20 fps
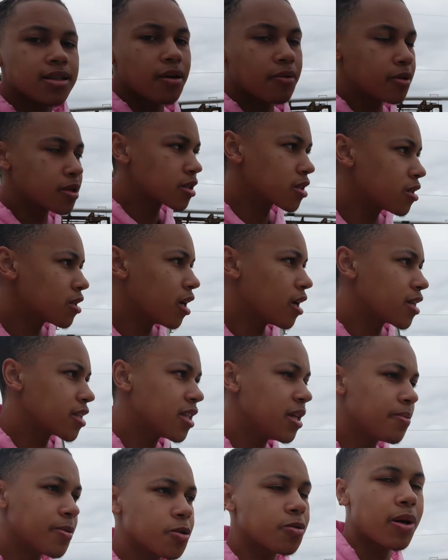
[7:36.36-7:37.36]
I want to show y'all the
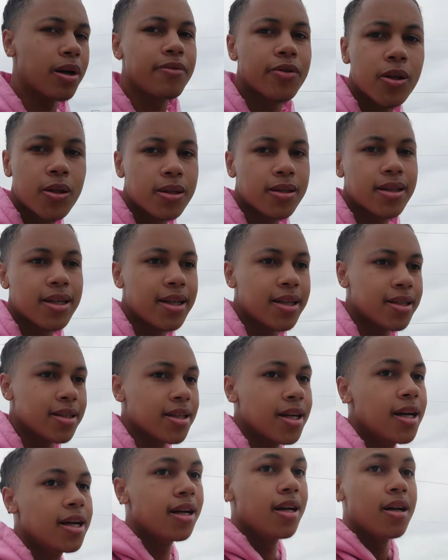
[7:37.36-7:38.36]
cheapest way of doing things
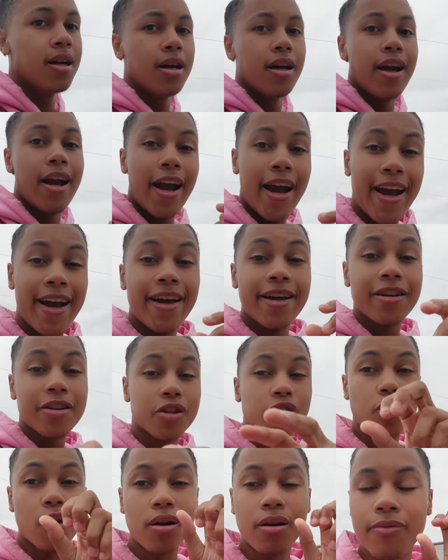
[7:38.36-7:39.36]
and
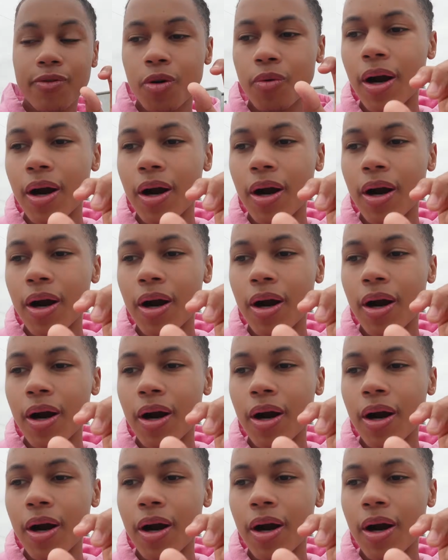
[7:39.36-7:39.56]
sort of the